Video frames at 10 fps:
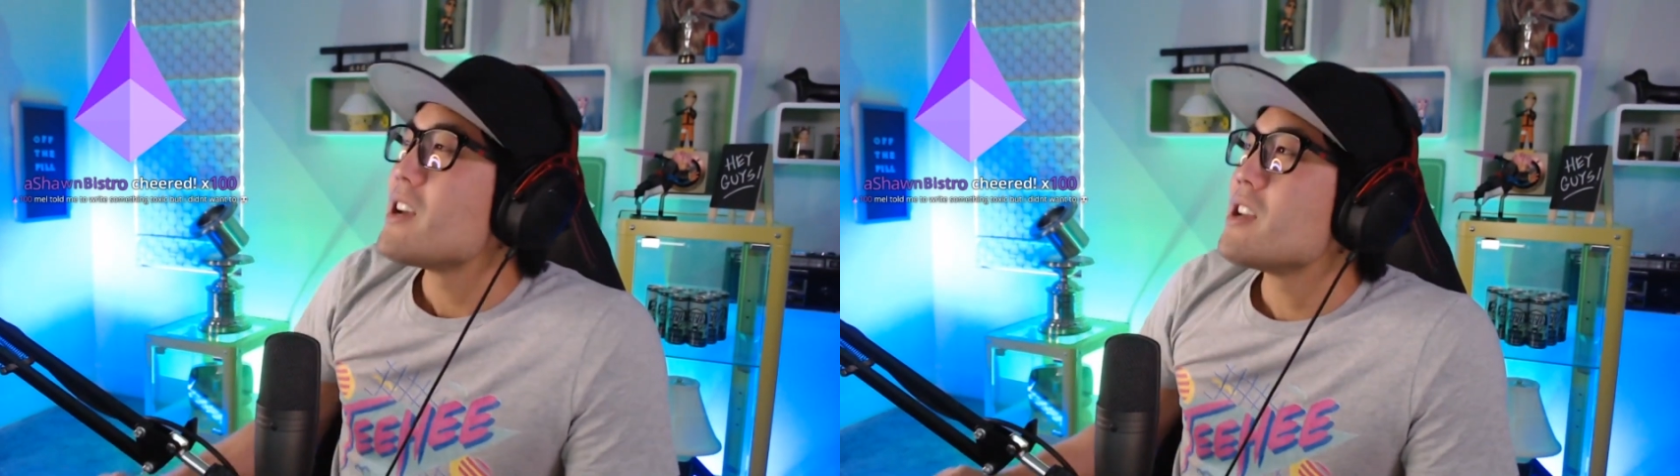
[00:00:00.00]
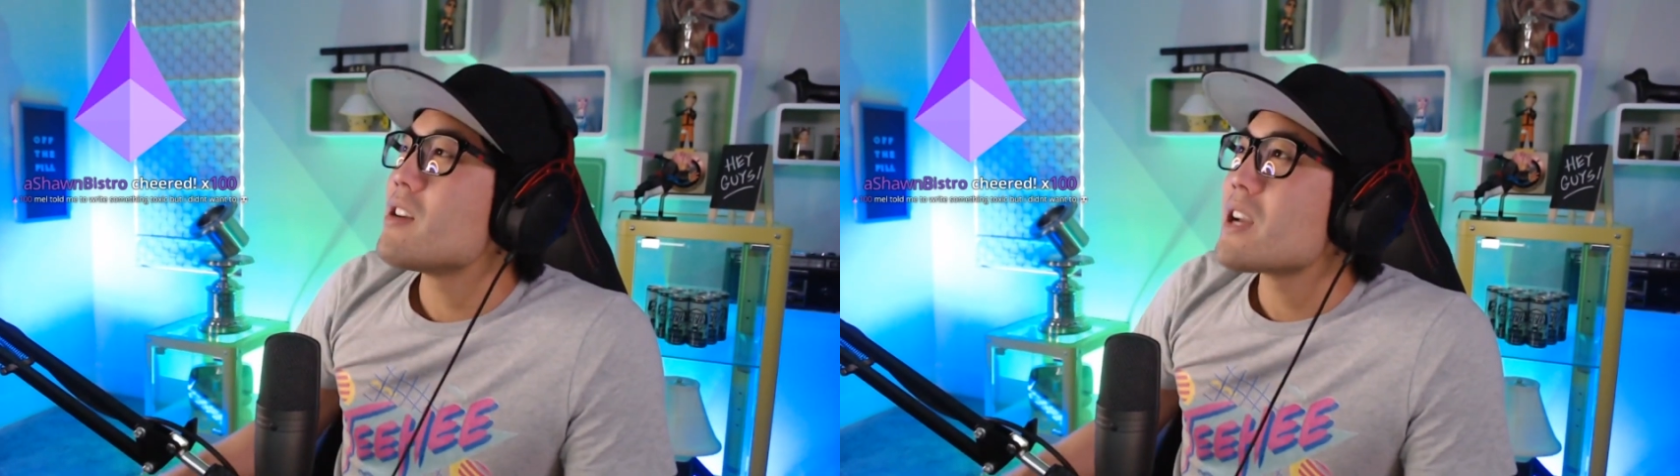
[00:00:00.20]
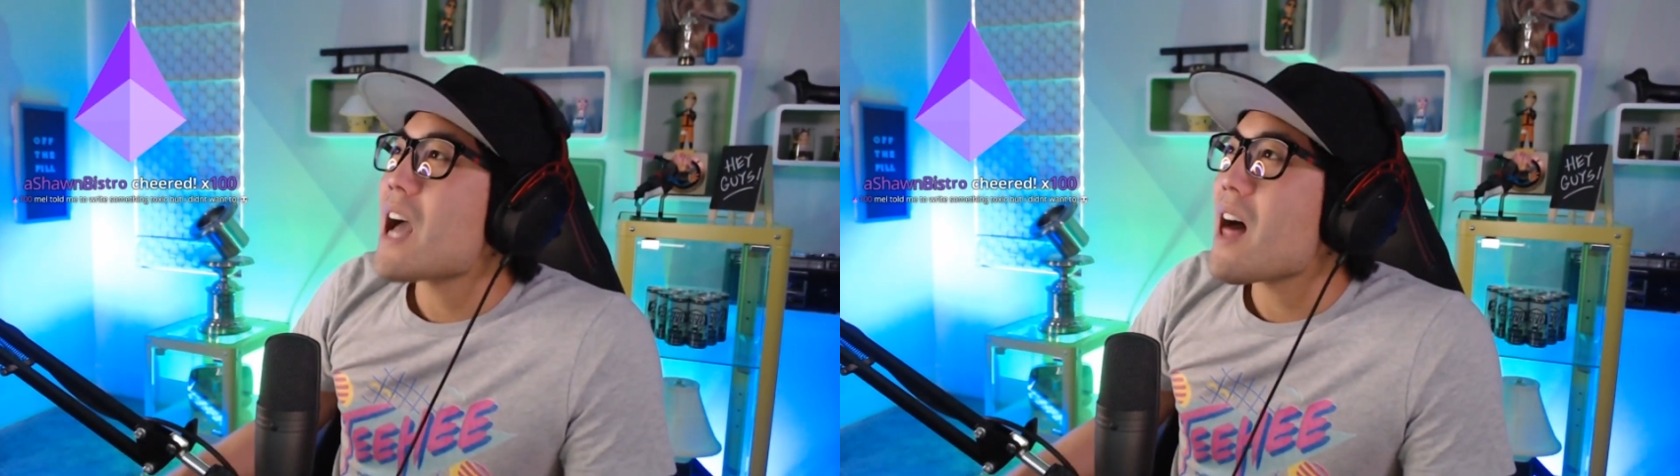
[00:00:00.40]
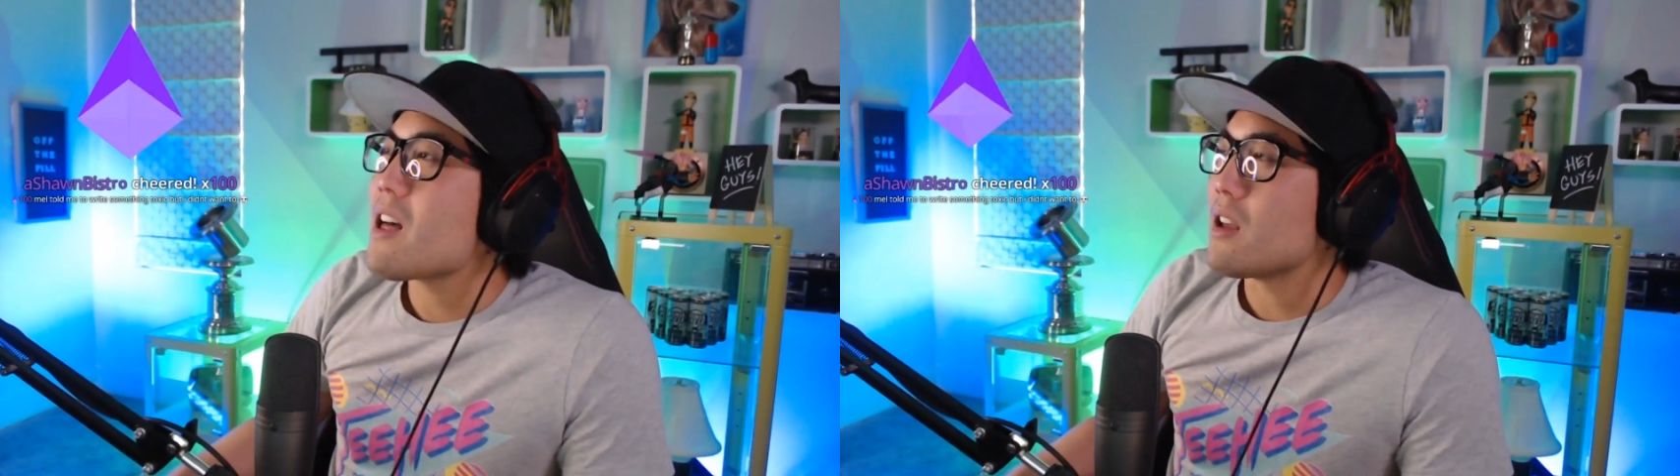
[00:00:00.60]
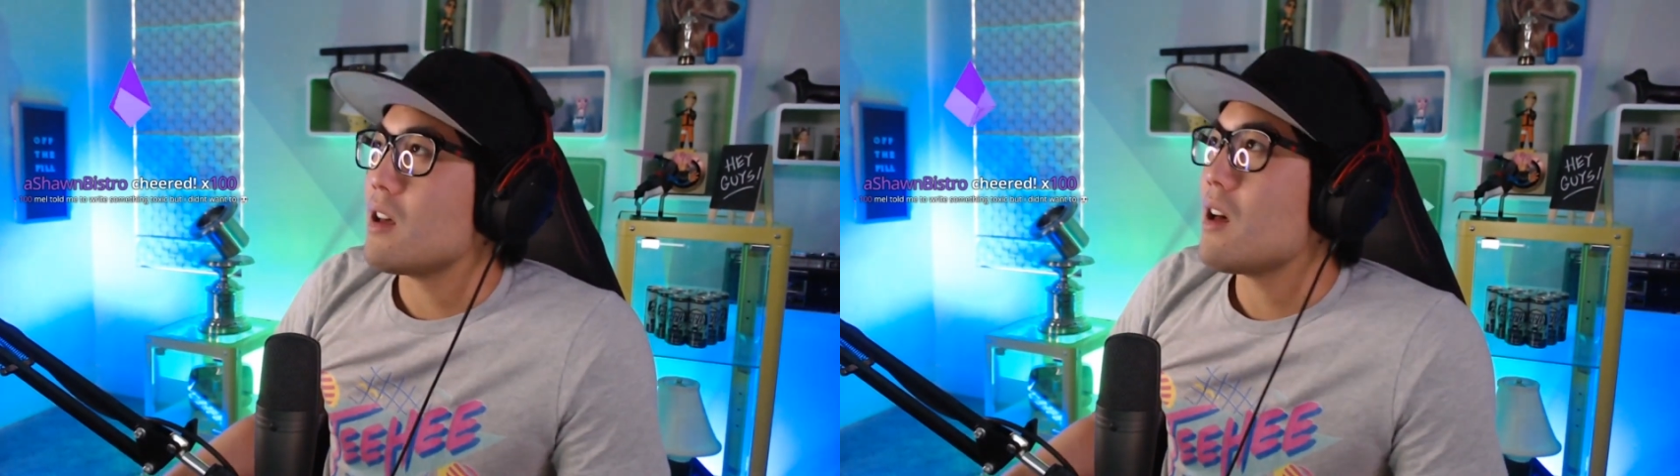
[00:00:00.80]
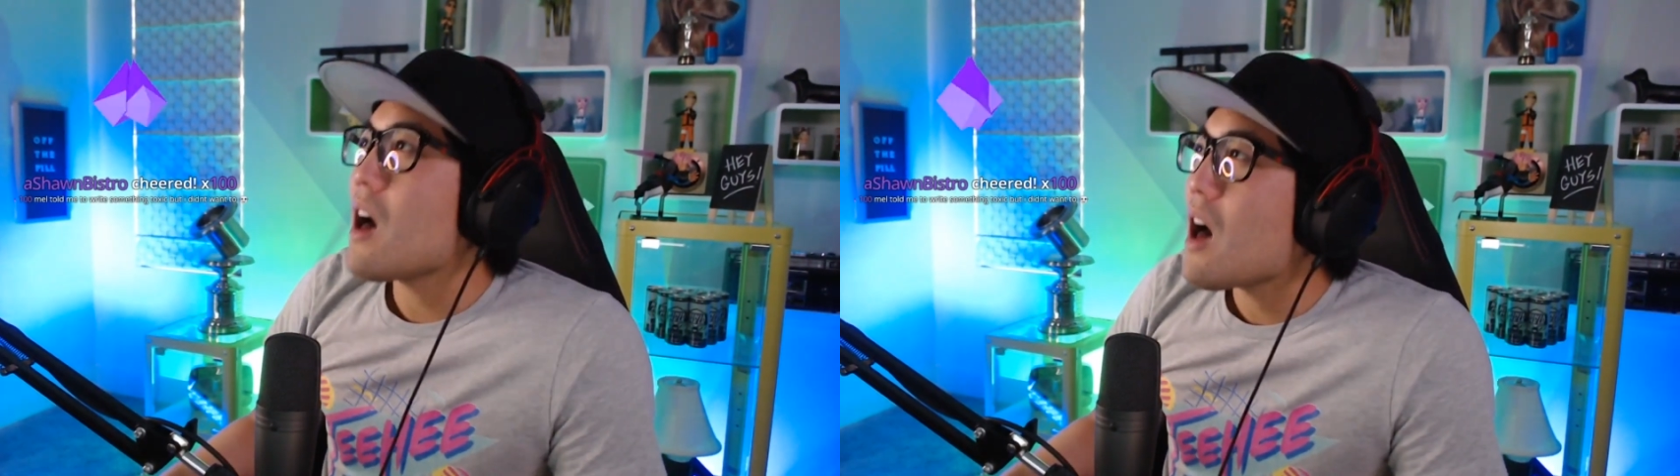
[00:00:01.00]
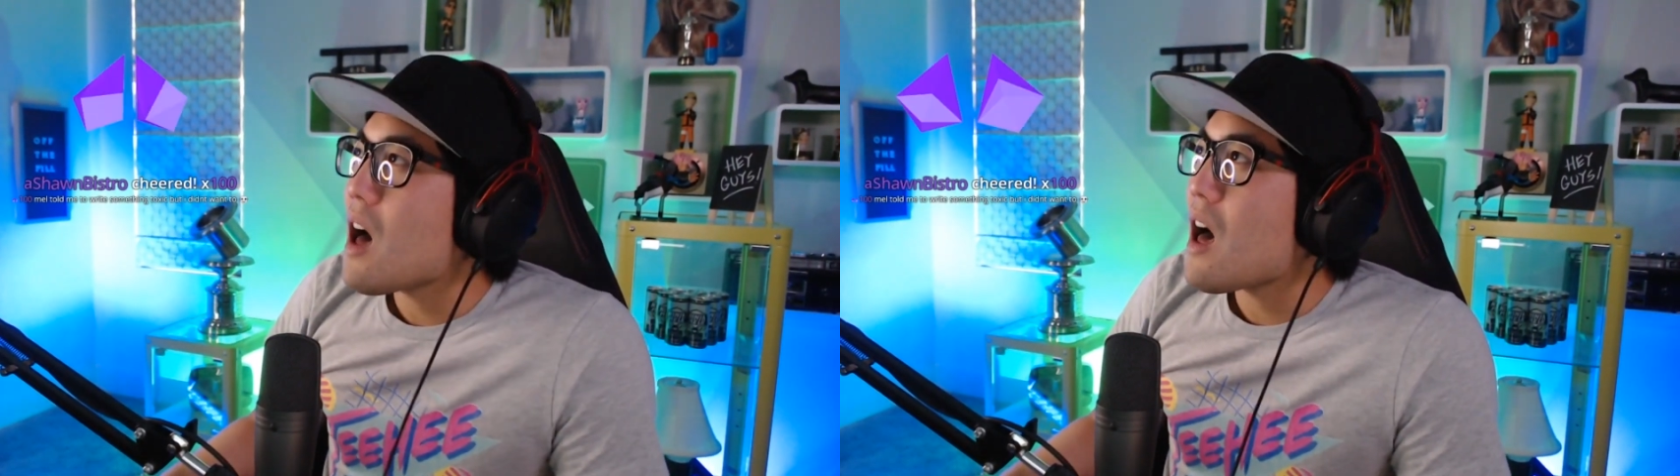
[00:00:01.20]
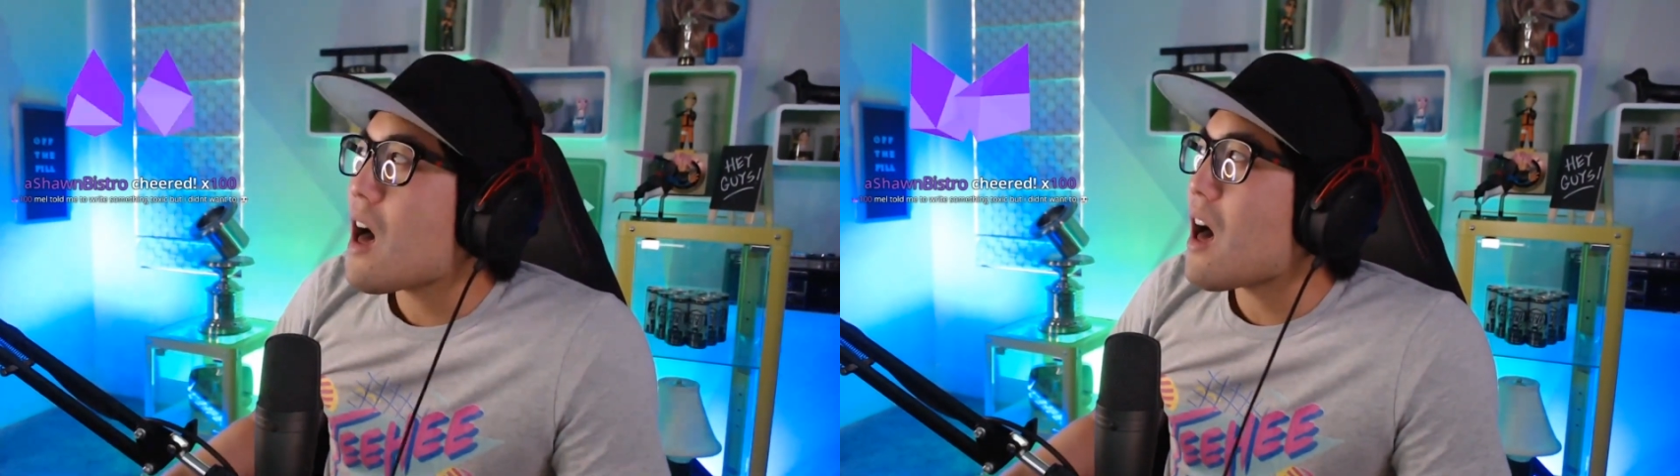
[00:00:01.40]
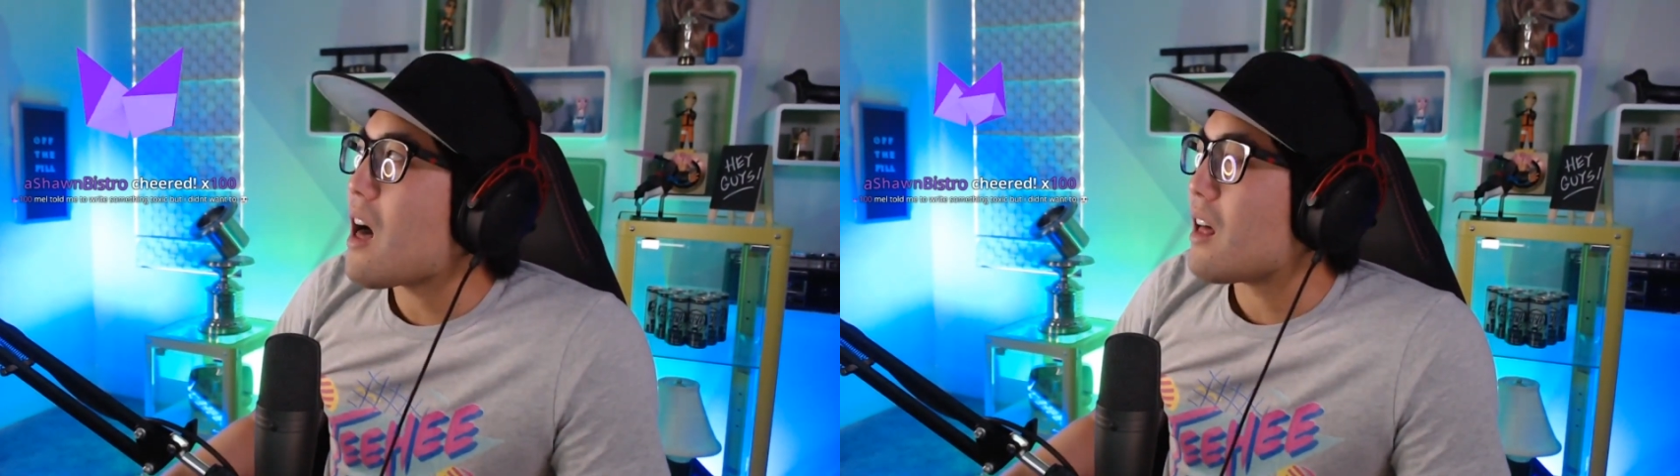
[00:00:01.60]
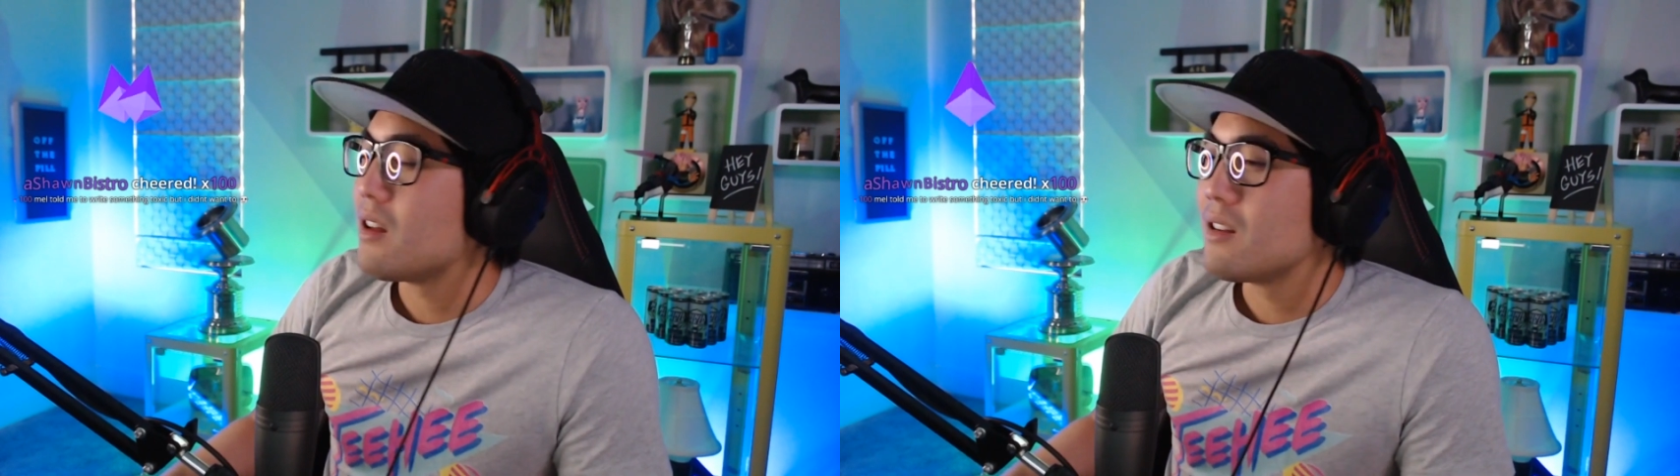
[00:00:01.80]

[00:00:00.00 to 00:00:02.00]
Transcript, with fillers: You got, uh,